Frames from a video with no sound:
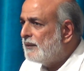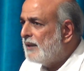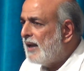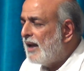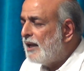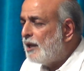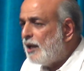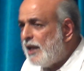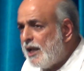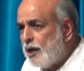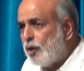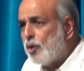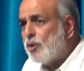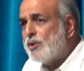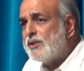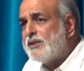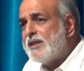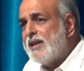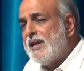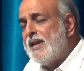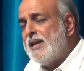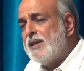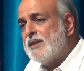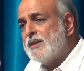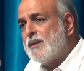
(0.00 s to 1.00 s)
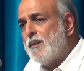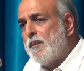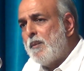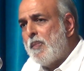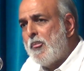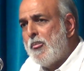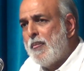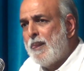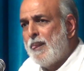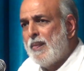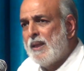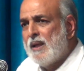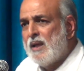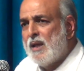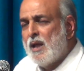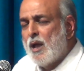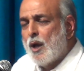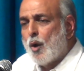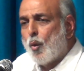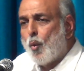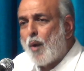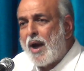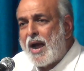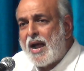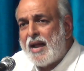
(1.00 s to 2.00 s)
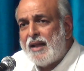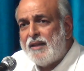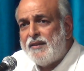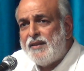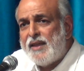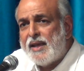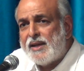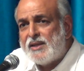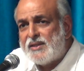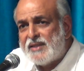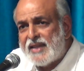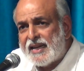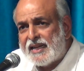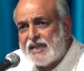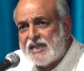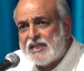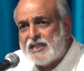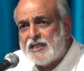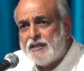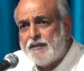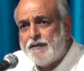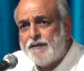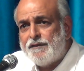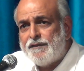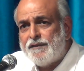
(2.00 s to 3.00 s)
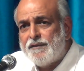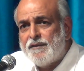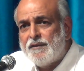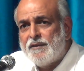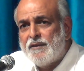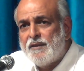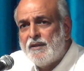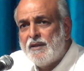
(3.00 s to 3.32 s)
And Eco says, while the executive,